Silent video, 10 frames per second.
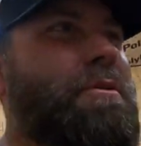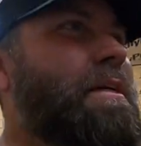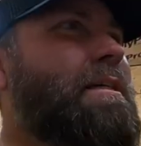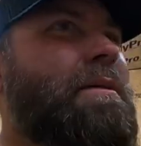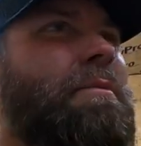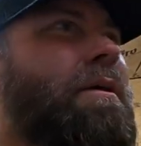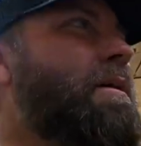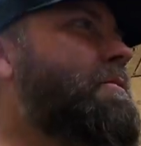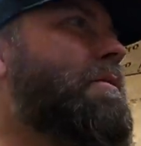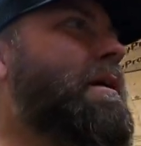or 60
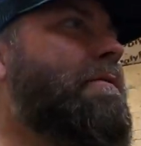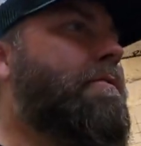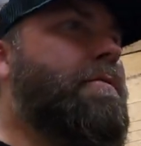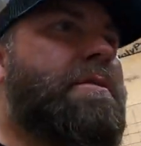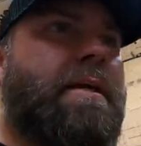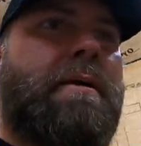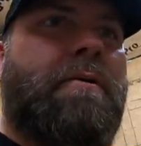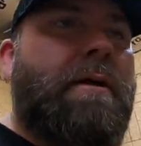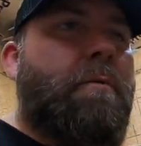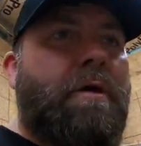bucks, whatever, on
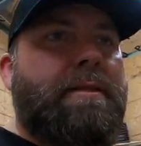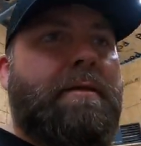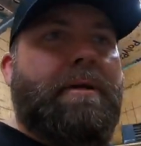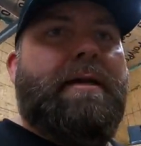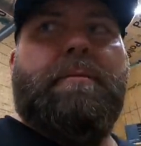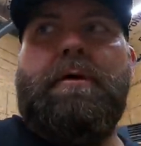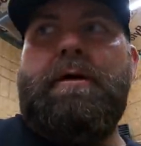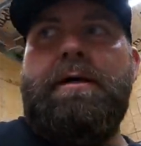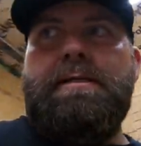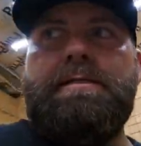sale. It wasn't that bad a
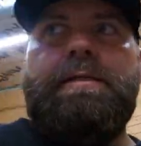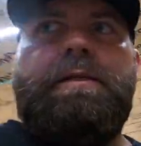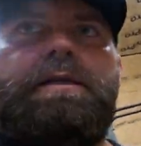price,